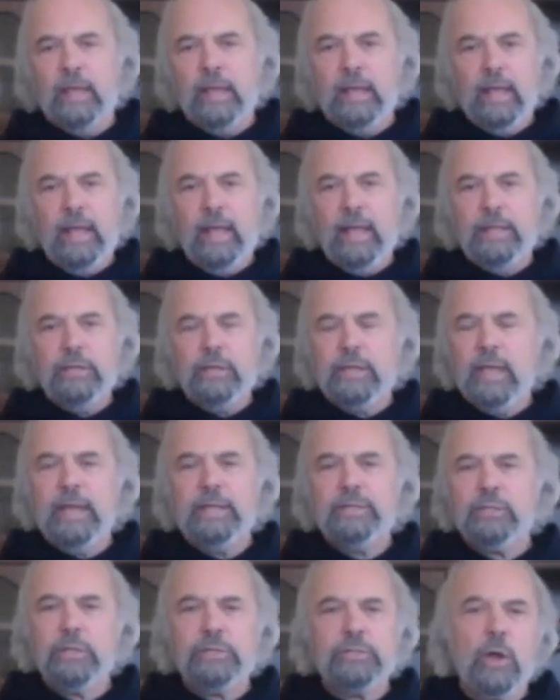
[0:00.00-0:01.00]
And you can't
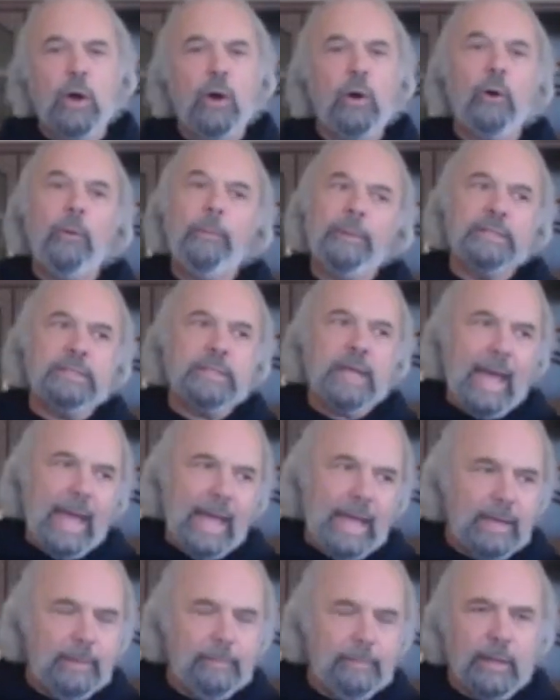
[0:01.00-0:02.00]
just open to
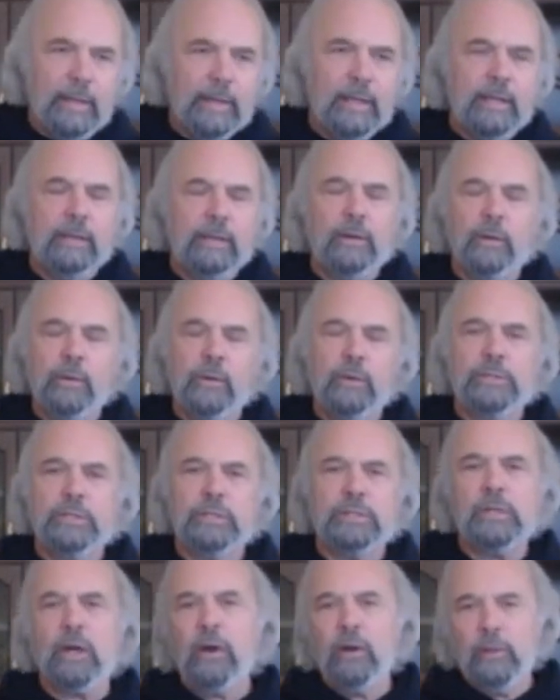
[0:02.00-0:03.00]
anybody or
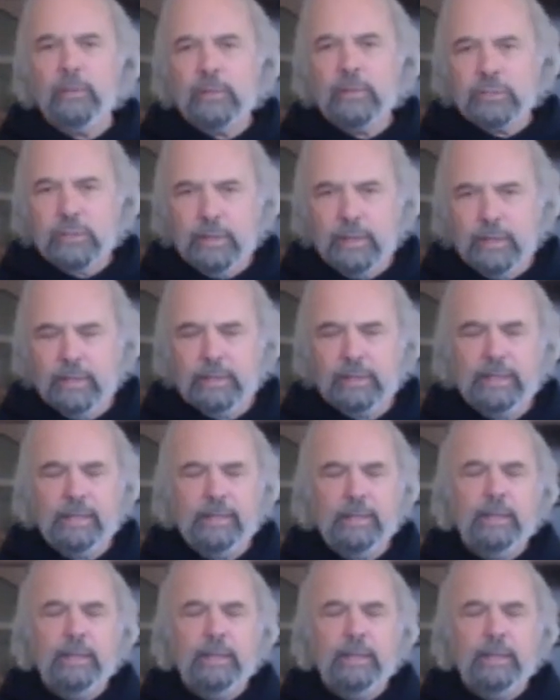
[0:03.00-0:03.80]
just arbitrarily.